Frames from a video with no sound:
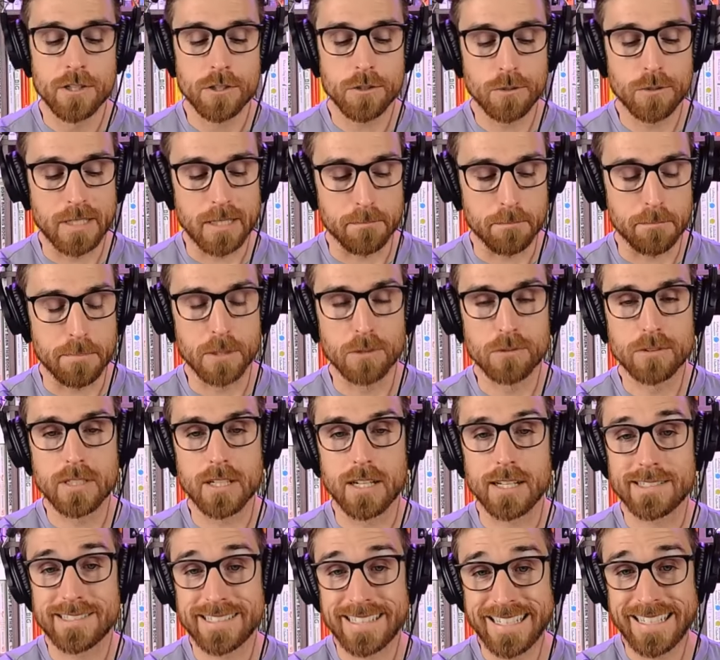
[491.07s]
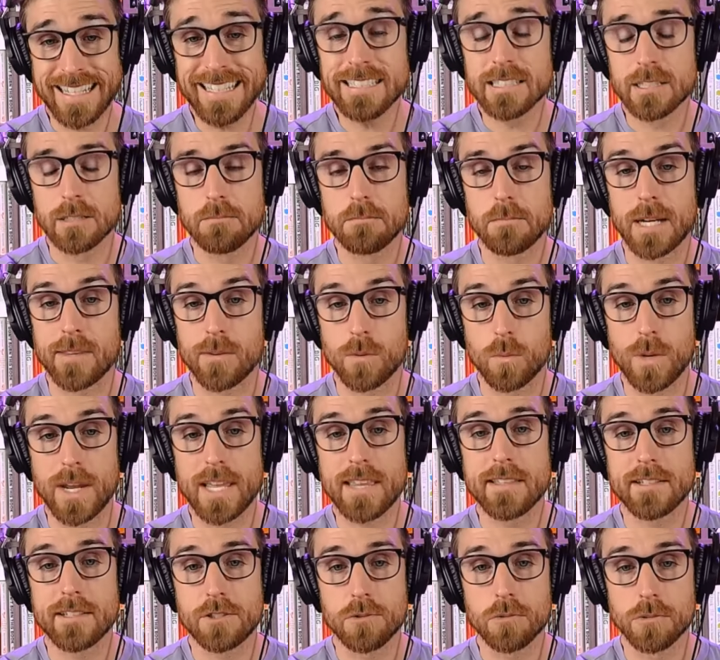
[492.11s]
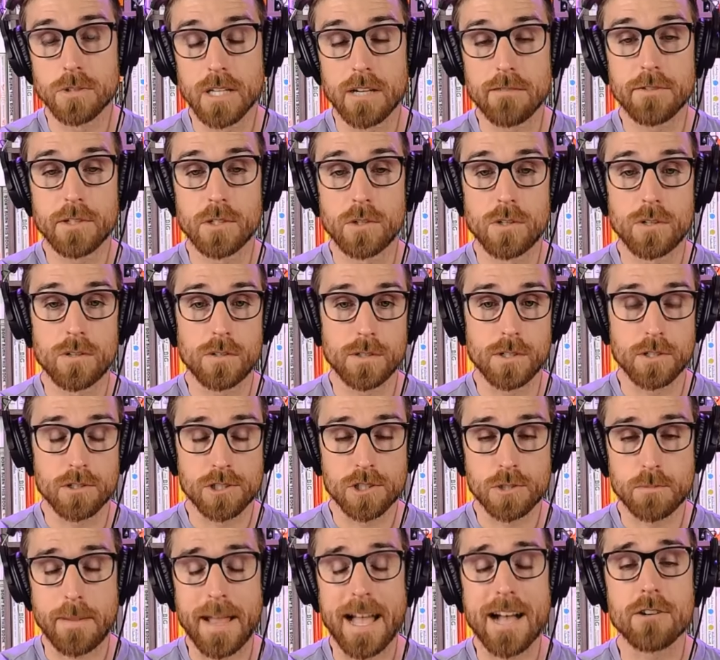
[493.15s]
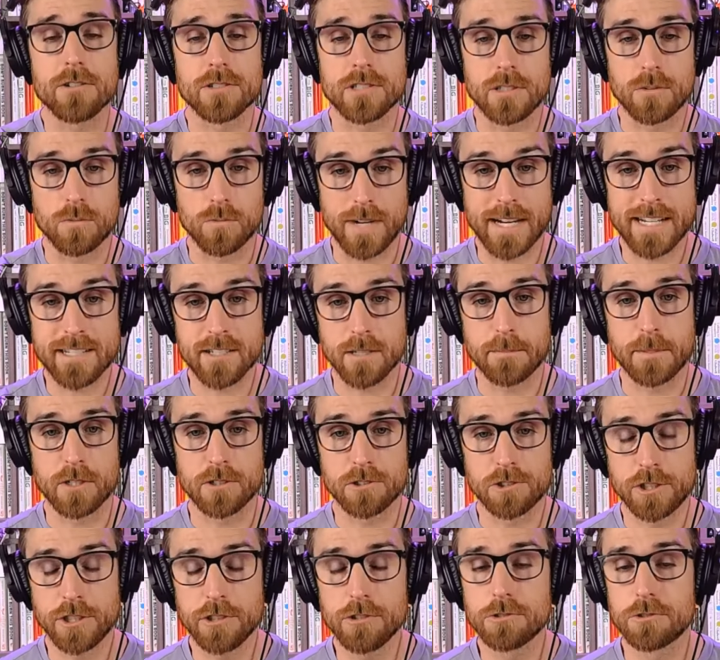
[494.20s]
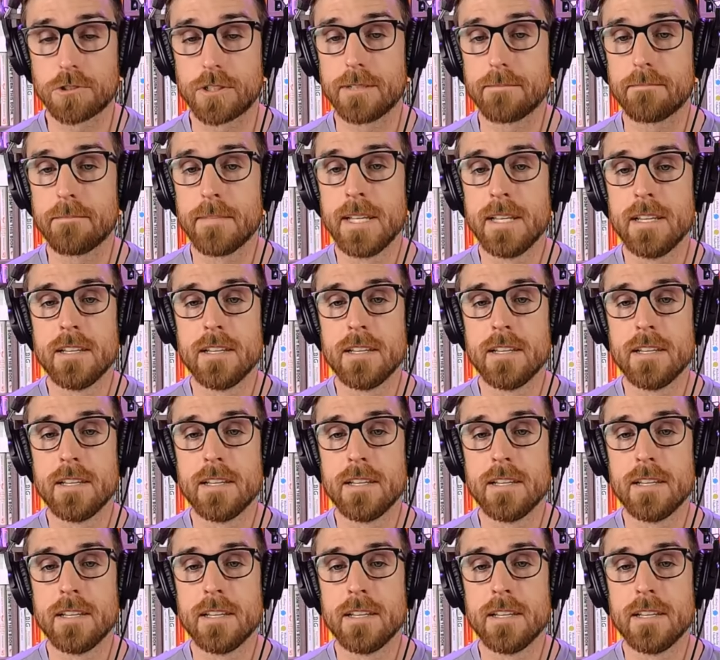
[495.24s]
You can build God's kingdom by the way that you love your spouse and raise up your children.